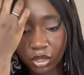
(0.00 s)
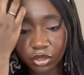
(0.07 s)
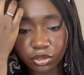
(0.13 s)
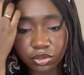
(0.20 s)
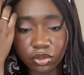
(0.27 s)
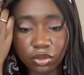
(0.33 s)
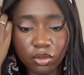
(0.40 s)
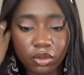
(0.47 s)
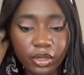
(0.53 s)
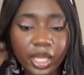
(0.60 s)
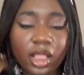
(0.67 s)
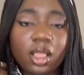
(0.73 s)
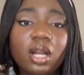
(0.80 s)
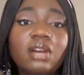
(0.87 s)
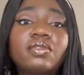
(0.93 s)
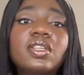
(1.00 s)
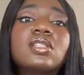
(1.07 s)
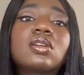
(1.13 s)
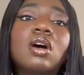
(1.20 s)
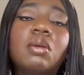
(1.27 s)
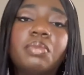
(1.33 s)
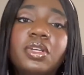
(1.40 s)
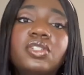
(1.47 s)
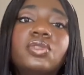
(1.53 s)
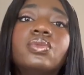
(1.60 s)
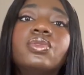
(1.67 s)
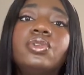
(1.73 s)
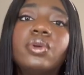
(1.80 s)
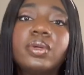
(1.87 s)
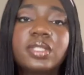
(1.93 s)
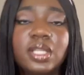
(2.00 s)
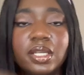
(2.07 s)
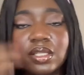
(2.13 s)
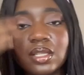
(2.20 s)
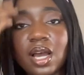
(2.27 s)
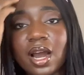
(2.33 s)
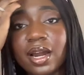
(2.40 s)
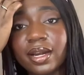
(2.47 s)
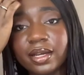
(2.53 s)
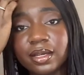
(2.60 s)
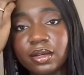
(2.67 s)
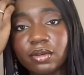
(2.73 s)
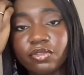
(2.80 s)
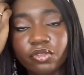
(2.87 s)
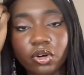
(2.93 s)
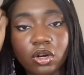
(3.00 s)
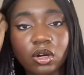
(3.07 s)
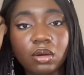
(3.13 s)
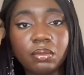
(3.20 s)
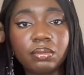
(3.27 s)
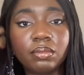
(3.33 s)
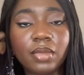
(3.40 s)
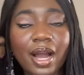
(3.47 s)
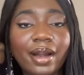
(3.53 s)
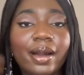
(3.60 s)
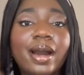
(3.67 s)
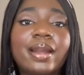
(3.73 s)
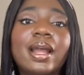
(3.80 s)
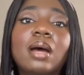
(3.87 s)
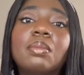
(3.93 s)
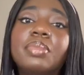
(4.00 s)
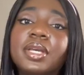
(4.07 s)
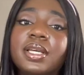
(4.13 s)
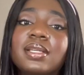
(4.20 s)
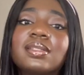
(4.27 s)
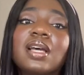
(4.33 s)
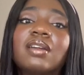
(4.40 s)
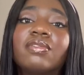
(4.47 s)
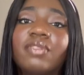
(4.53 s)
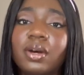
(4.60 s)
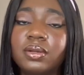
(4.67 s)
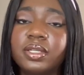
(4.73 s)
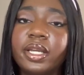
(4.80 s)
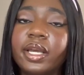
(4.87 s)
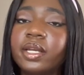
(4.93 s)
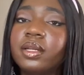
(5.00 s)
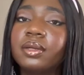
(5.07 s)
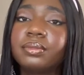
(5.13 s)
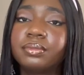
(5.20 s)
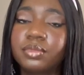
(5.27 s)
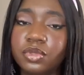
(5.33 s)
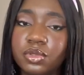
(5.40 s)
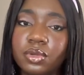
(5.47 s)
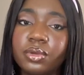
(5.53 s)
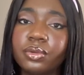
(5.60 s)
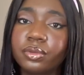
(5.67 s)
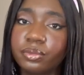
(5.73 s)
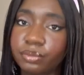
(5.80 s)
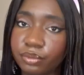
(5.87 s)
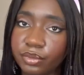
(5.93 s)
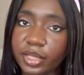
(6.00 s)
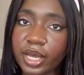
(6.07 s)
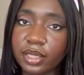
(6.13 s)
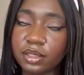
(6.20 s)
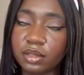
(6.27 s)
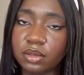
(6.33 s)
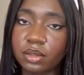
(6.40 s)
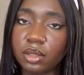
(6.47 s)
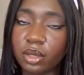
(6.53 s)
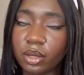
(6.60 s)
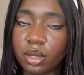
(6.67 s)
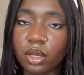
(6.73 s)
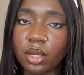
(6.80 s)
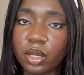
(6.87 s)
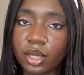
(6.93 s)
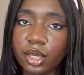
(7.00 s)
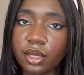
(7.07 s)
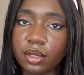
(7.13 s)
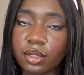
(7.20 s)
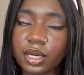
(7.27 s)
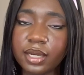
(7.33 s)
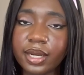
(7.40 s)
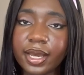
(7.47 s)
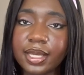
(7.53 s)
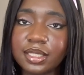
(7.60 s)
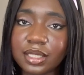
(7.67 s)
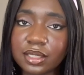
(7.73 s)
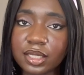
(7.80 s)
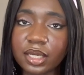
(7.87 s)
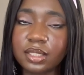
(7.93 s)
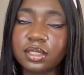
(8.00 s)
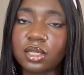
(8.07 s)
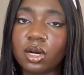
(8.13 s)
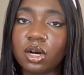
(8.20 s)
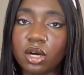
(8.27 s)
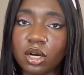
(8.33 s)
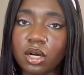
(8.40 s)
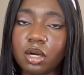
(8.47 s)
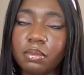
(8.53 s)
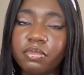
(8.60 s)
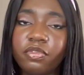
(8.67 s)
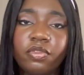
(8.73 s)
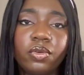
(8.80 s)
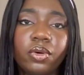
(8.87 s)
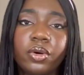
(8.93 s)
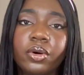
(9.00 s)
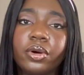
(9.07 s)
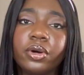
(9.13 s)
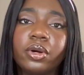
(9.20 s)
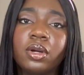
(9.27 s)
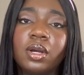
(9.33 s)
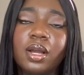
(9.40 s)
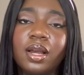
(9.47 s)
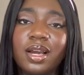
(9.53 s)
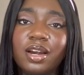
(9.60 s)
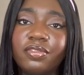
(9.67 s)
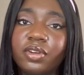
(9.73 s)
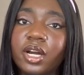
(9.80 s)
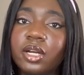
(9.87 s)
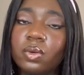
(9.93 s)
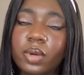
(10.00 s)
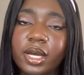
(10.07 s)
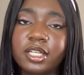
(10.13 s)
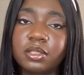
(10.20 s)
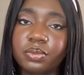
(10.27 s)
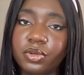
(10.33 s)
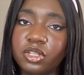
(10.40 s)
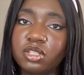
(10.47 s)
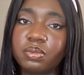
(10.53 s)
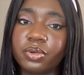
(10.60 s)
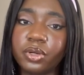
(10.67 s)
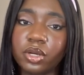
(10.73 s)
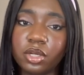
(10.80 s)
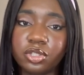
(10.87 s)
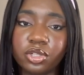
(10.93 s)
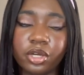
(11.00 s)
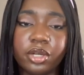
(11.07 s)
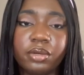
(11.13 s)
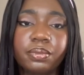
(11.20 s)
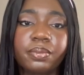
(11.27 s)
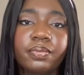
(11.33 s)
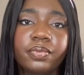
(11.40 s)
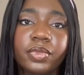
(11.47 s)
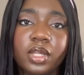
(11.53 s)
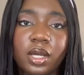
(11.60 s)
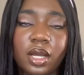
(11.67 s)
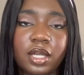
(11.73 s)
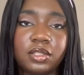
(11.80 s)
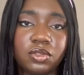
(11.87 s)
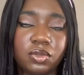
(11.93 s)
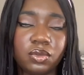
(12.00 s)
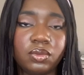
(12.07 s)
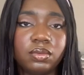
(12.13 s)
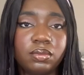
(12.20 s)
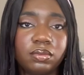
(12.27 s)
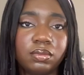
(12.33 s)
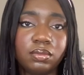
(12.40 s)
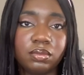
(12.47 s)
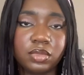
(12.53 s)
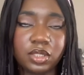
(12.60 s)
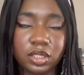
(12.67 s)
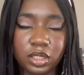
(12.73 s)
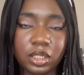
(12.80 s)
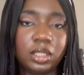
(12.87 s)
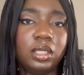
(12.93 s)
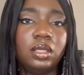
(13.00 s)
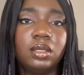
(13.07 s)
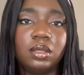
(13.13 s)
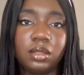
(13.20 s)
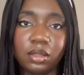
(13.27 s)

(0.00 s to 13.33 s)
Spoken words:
So a lot of these companies you would notice are Ghana-based and founded. So Ghana is a textile hub for African wax prints production, as you see